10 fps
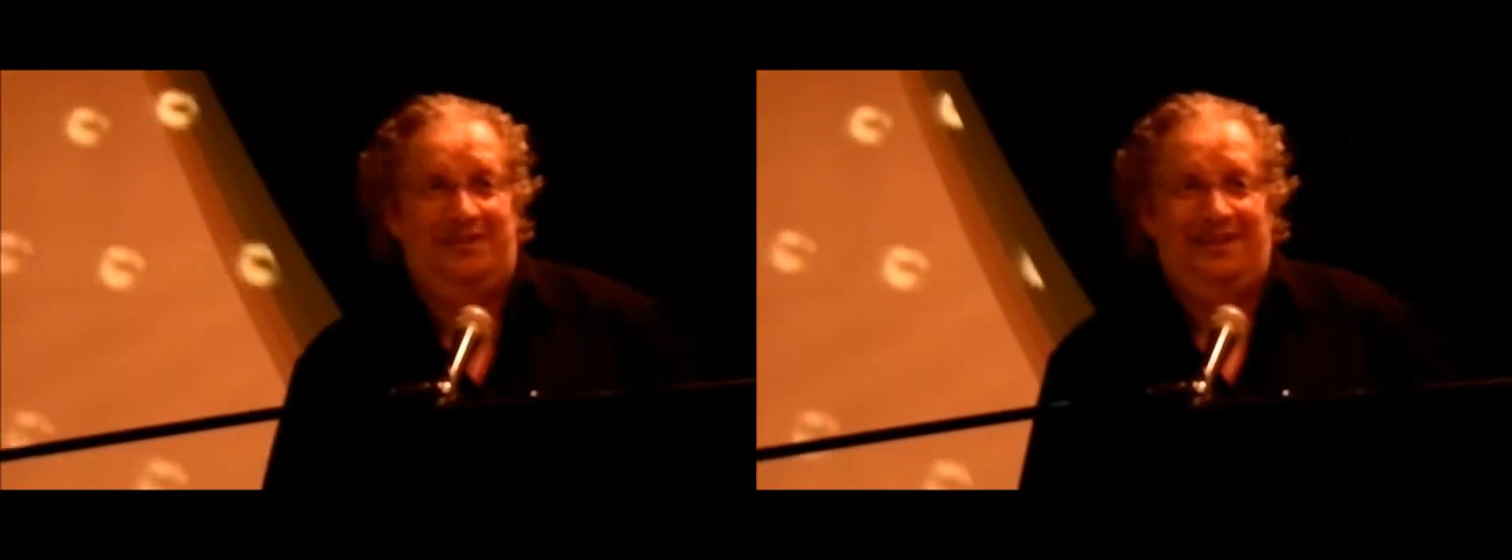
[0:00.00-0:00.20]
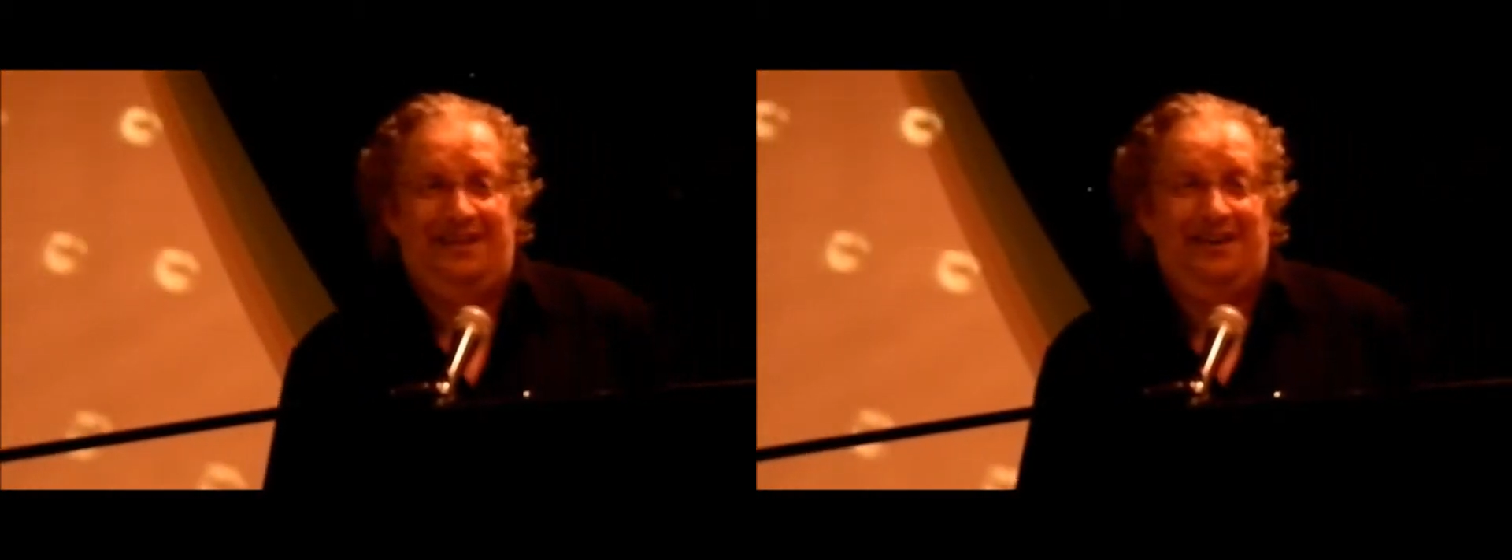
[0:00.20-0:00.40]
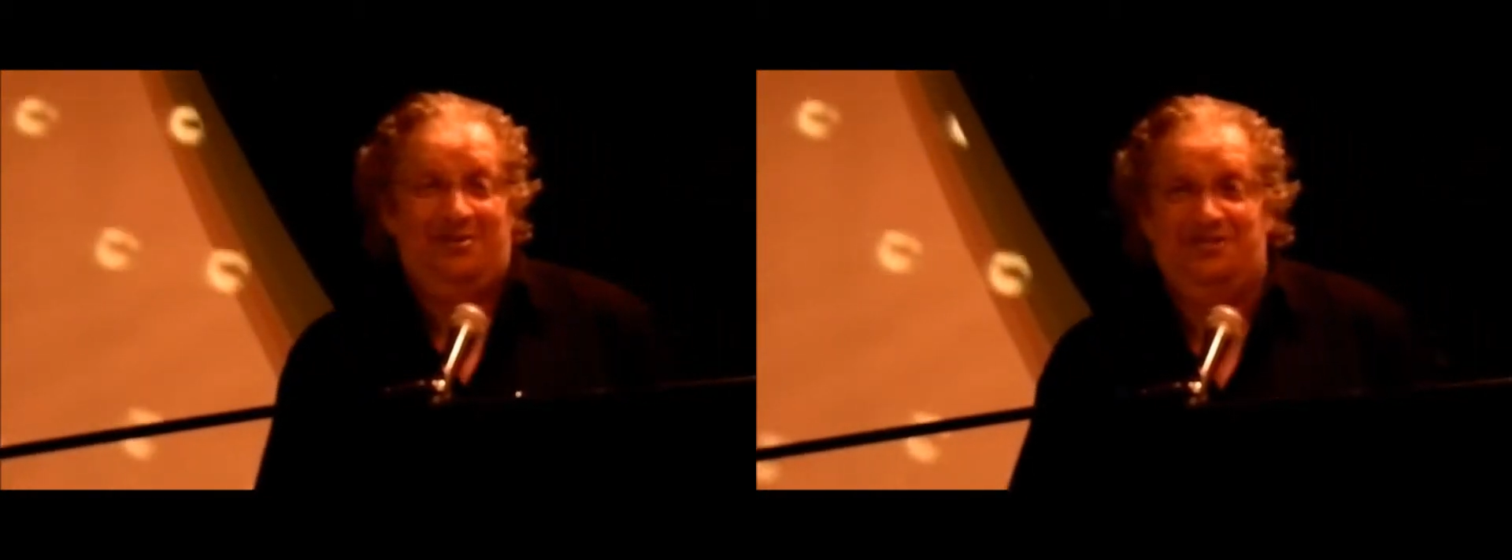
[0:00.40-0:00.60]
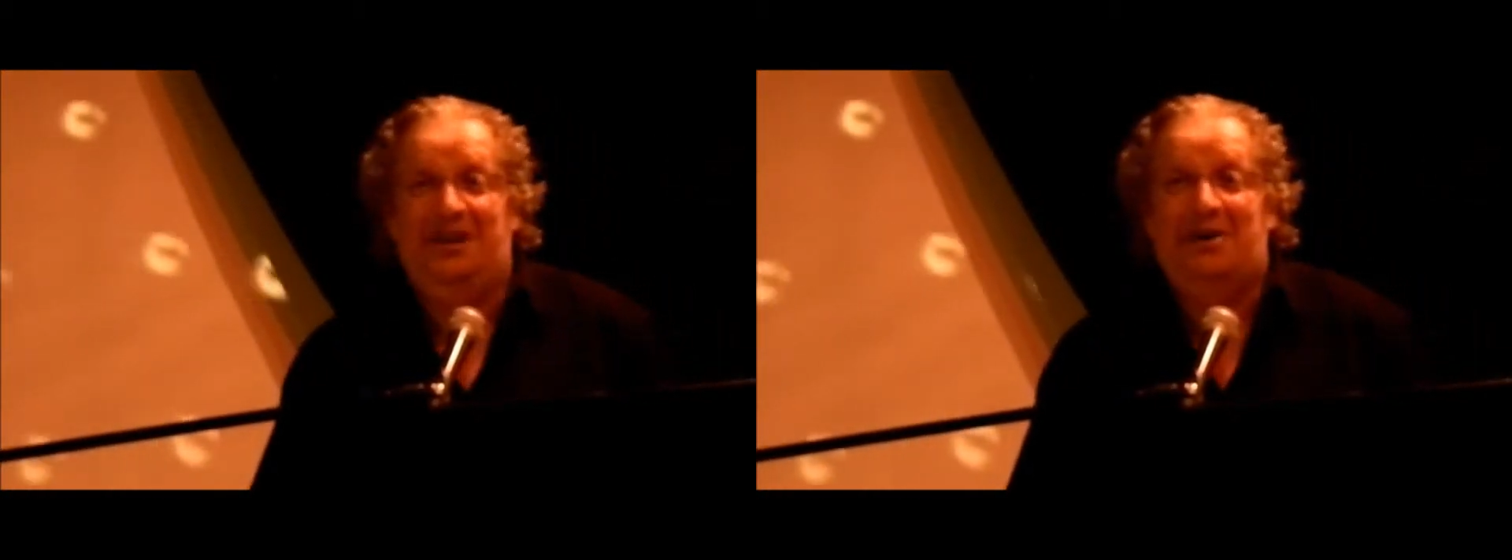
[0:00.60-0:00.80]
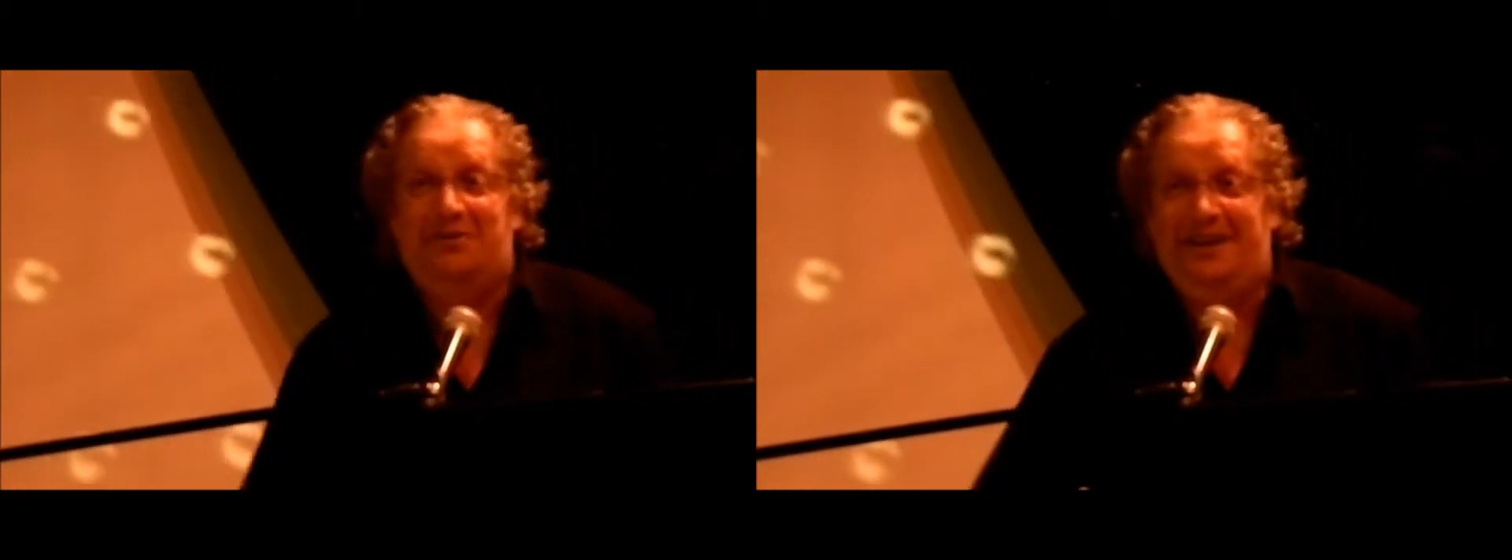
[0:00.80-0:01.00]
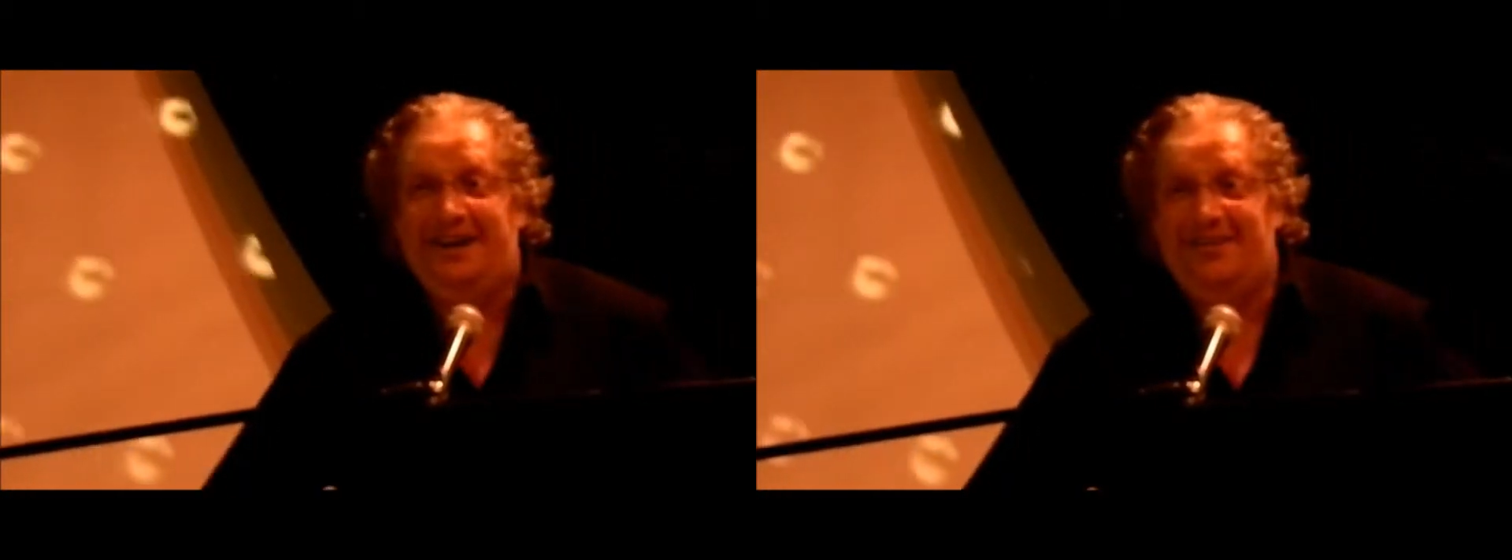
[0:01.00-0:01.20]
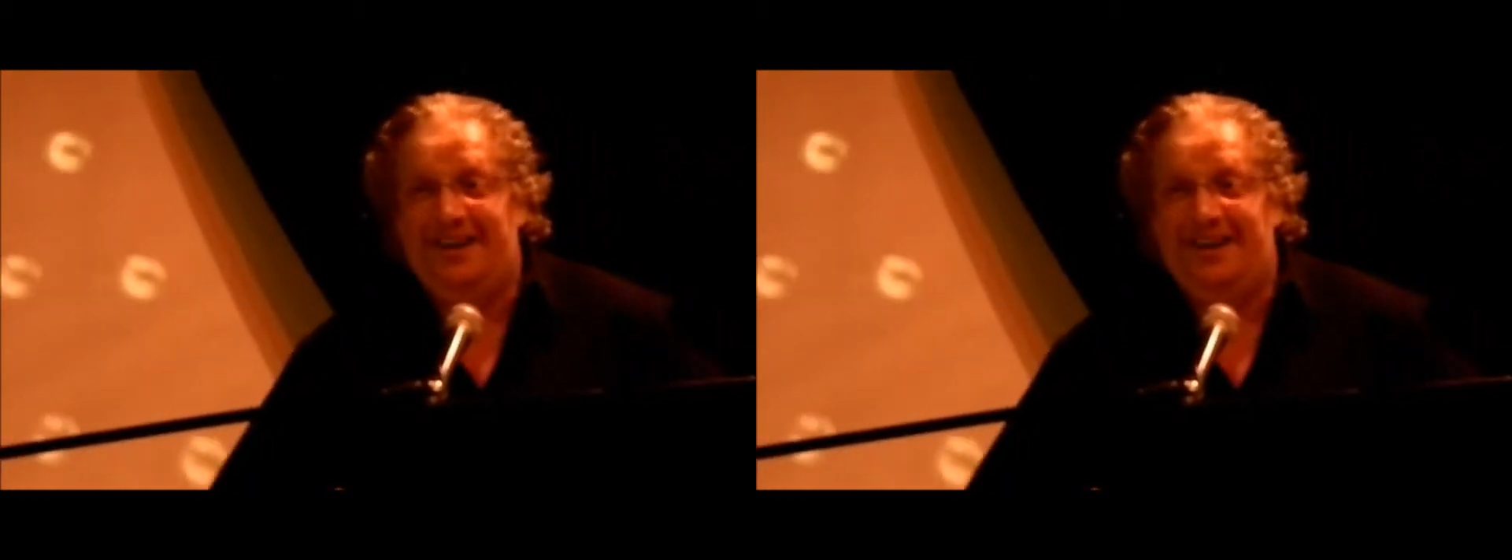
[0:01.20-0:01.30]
younger secretary.